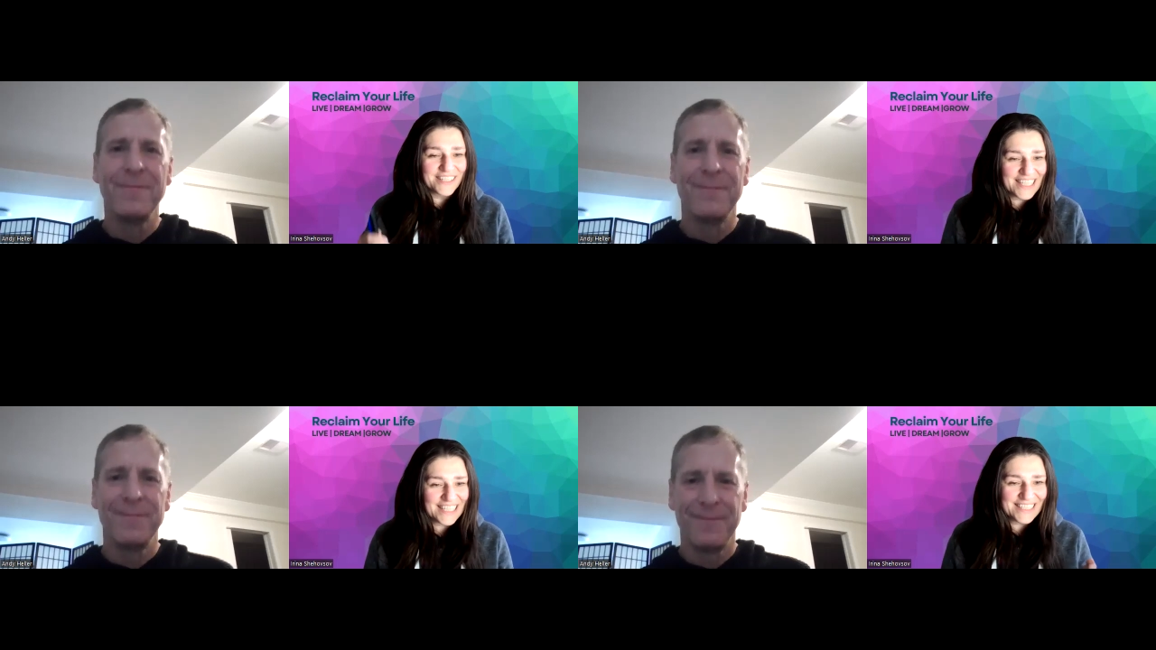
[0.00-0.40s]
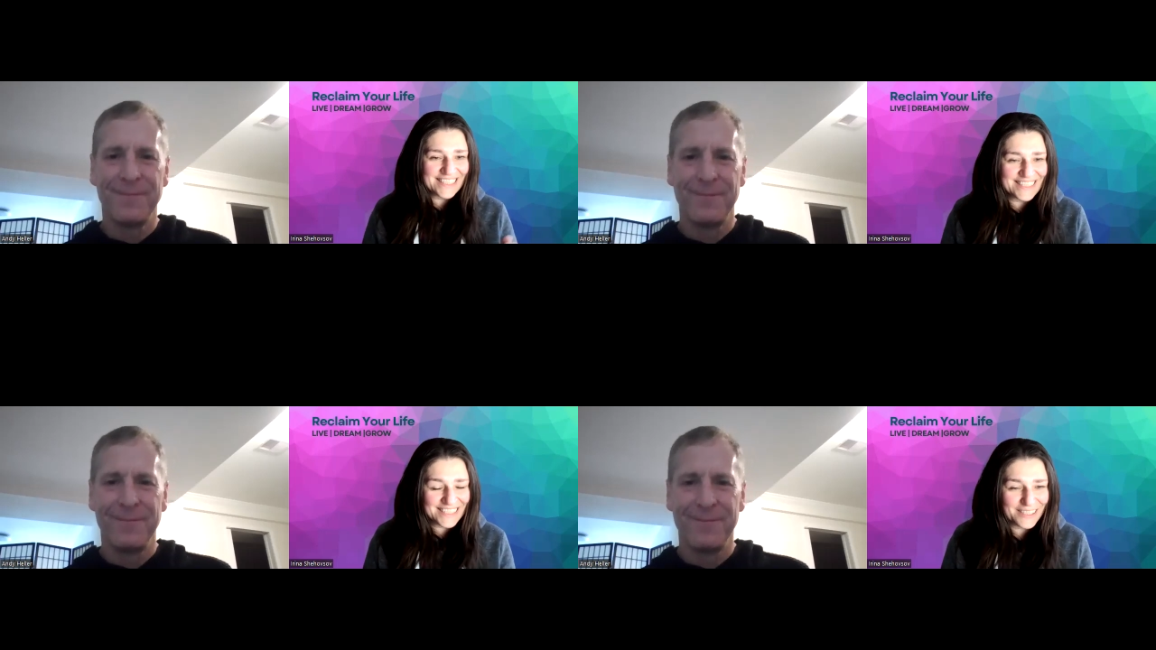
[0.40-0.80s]
Speaker 1: to this
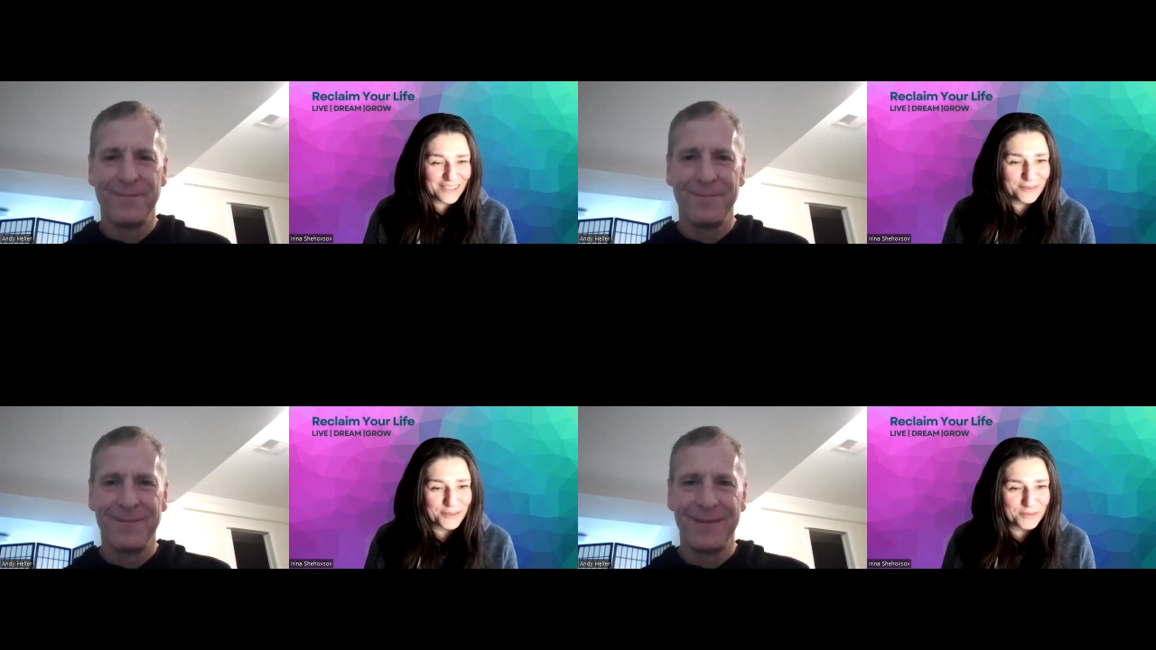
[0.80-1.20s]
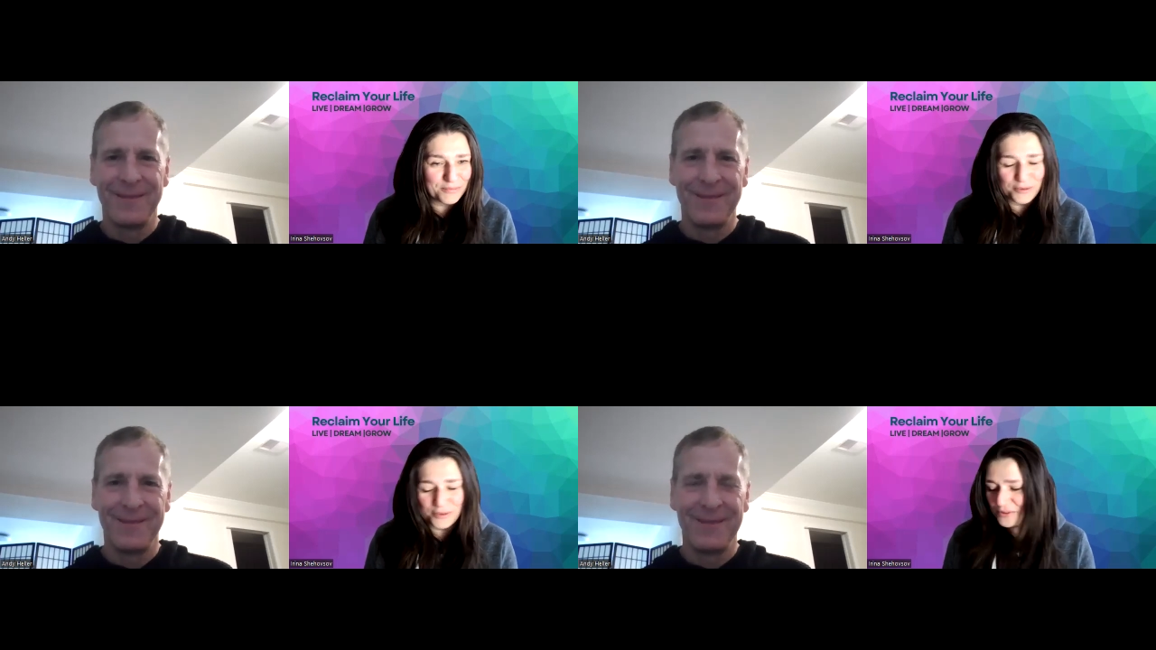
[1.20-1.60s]
book, to this
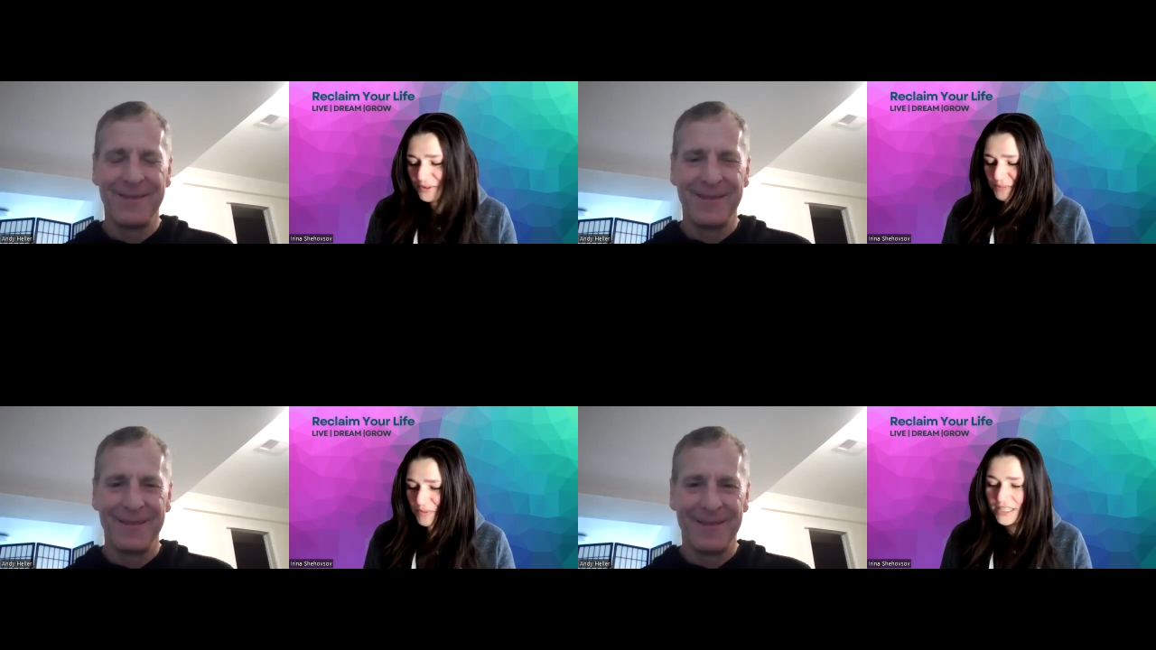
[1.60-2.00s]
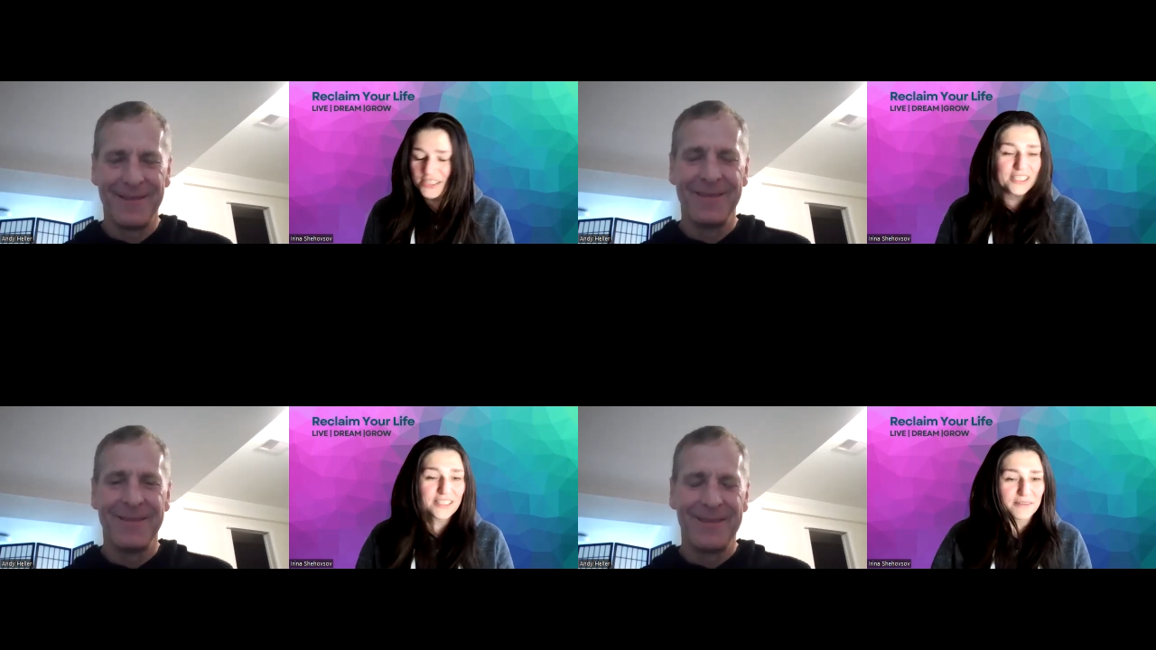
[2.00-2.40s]
project, because you bring
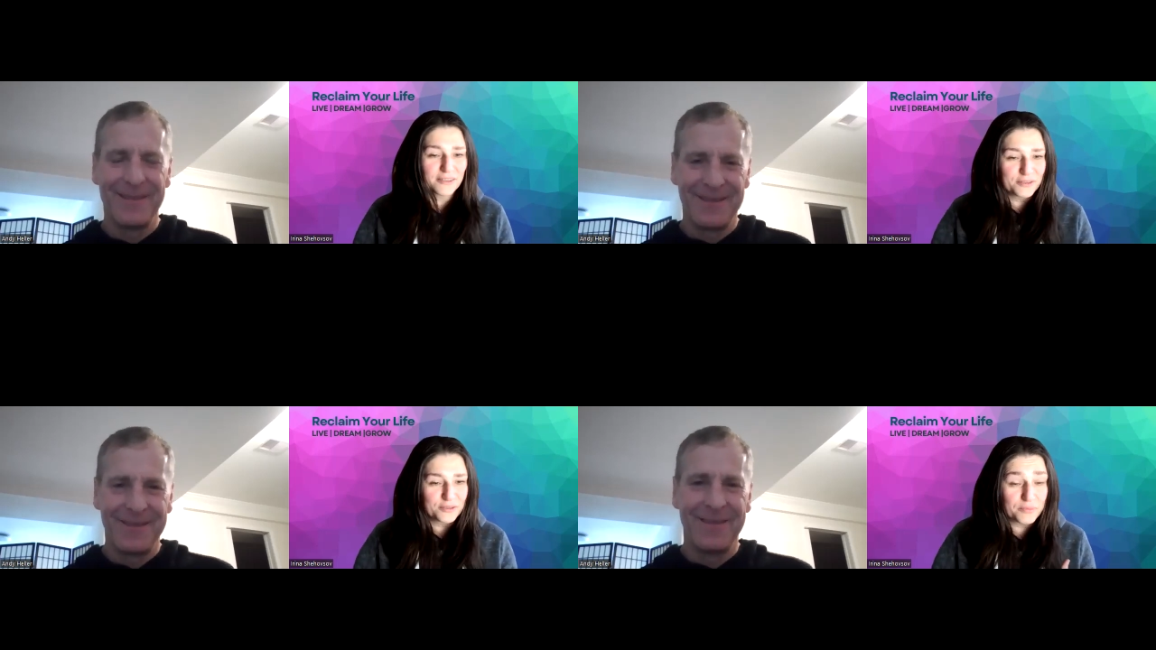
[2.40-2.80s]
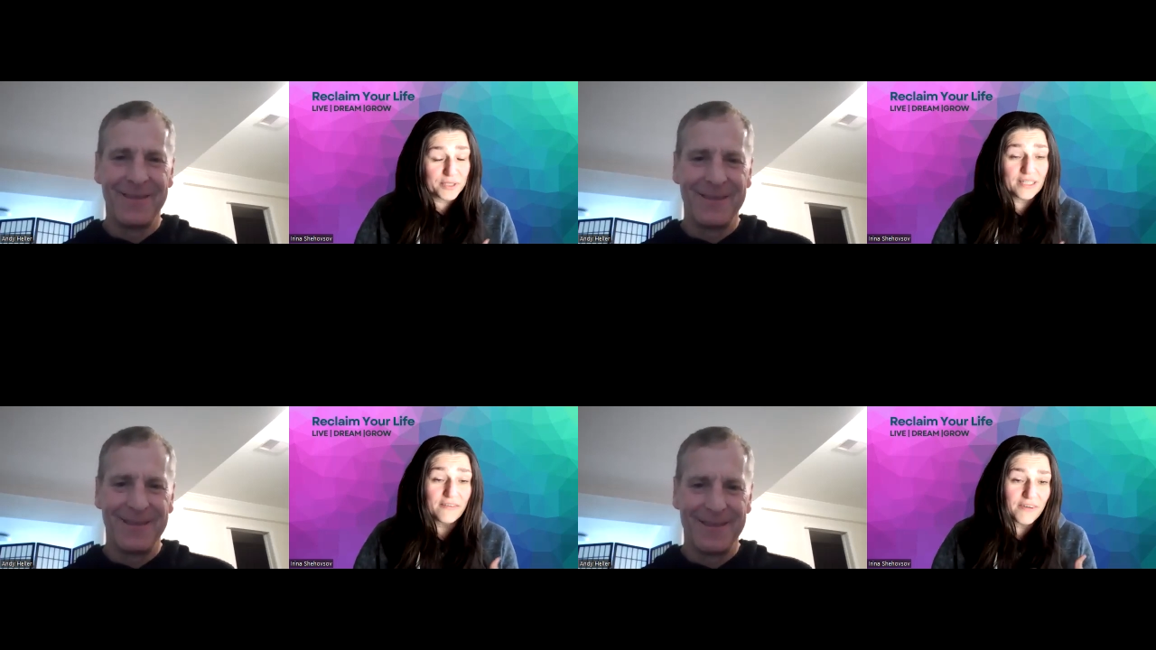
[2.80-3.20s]
a wealth of
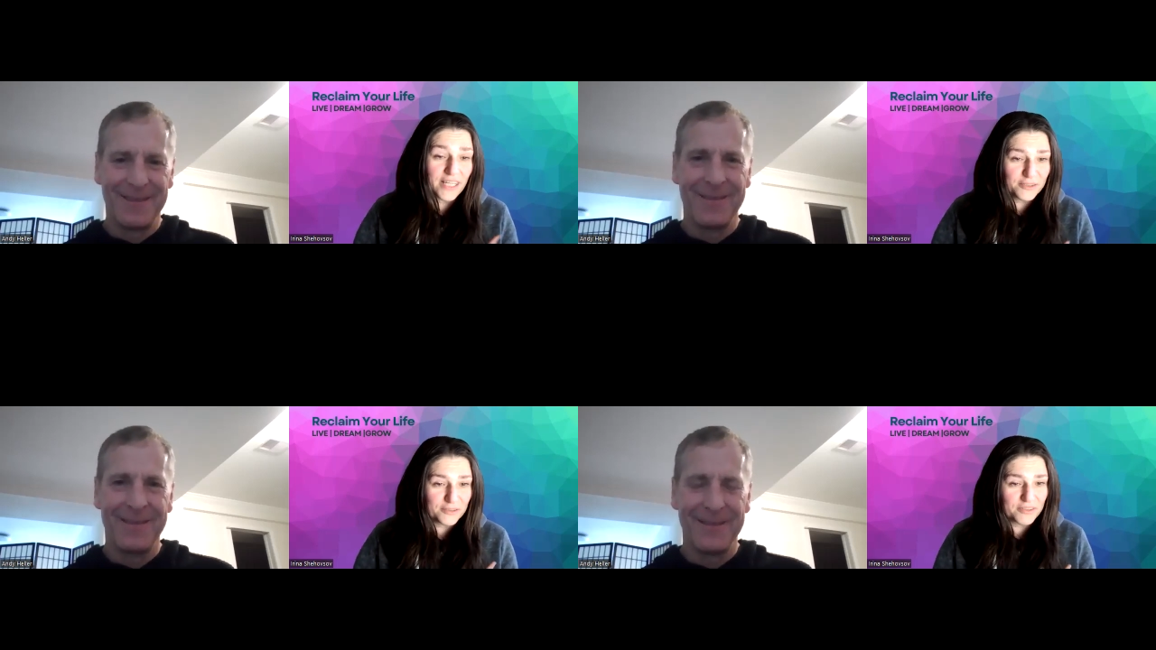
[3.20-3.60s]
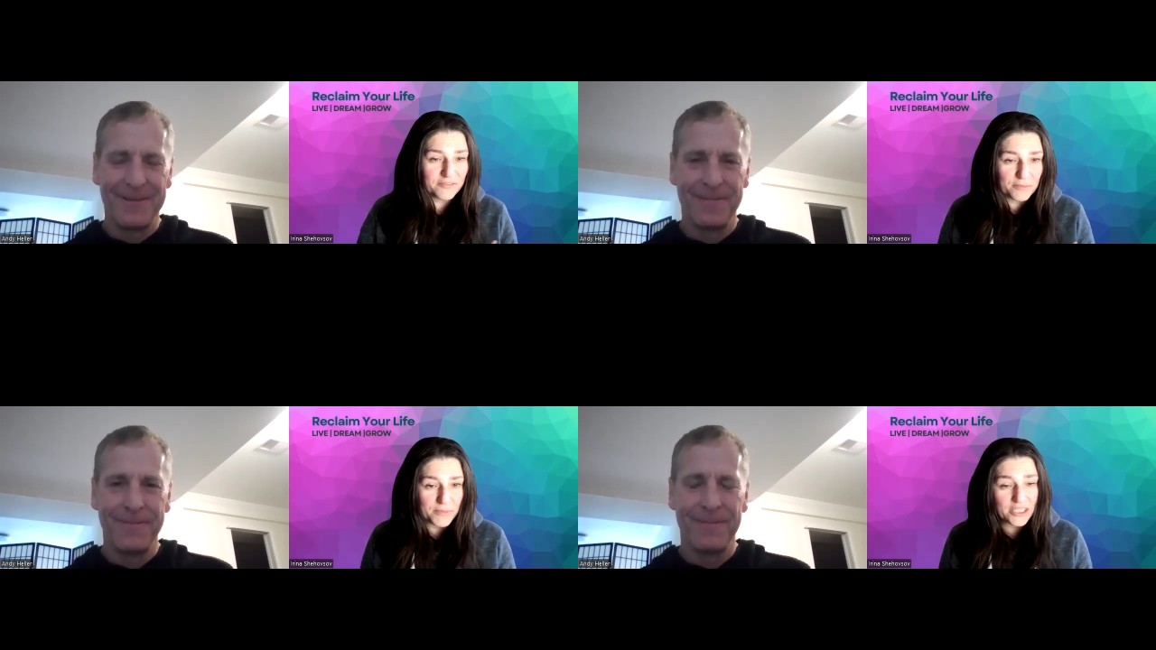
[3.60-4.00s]
information from your
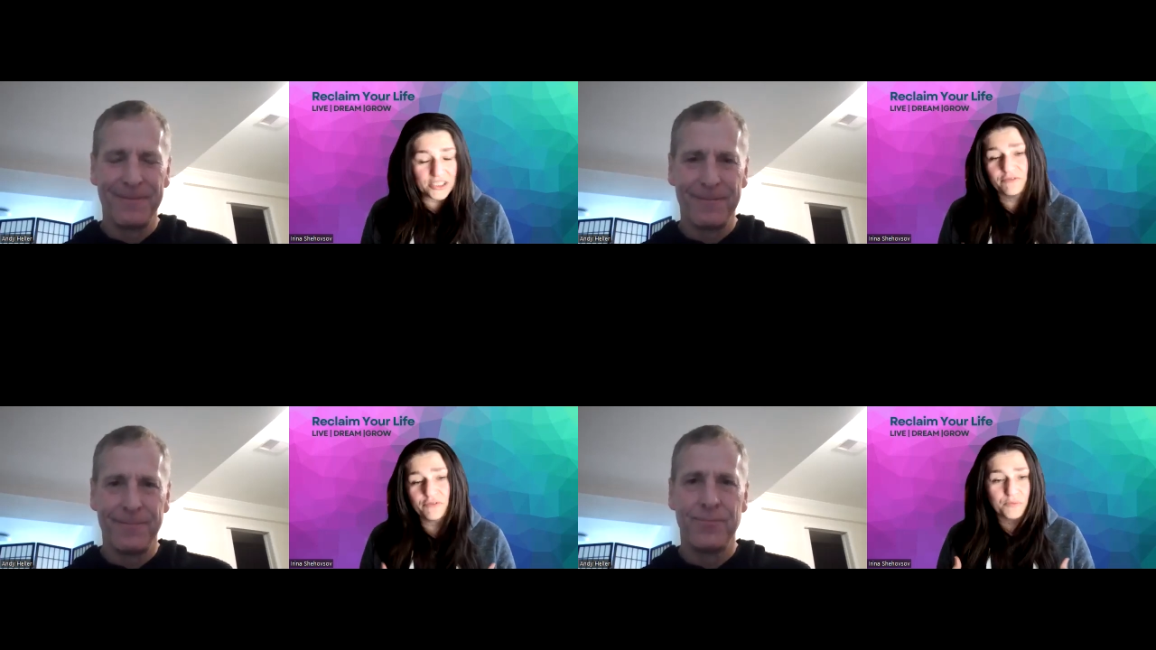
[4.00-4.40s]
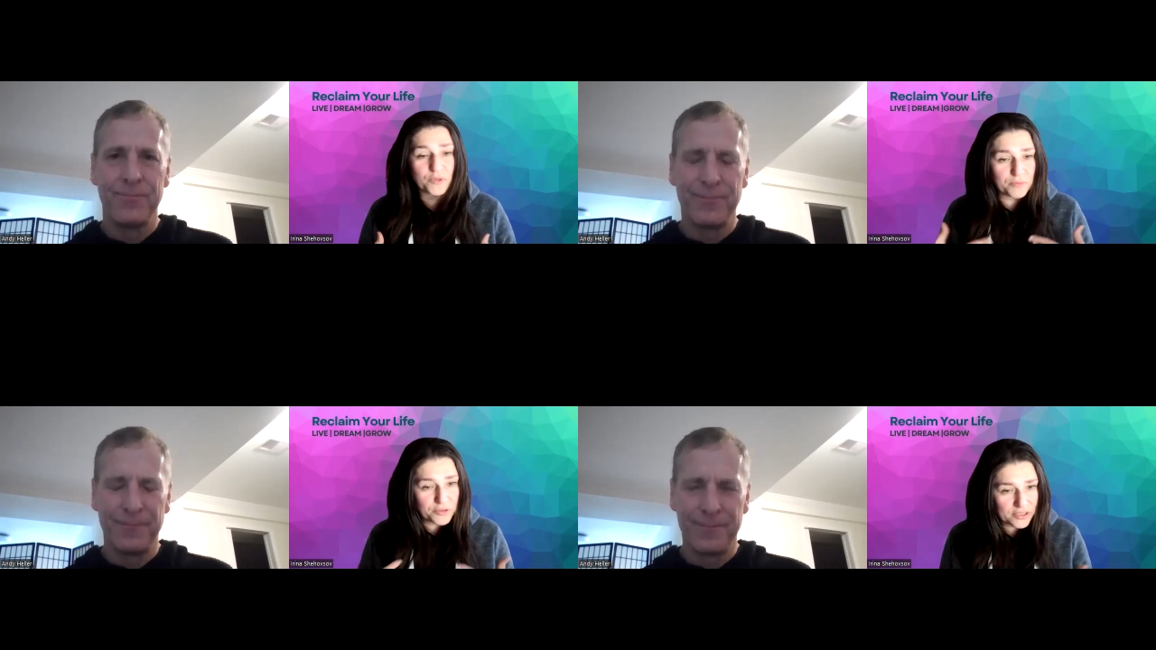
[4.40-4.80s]
personal experience,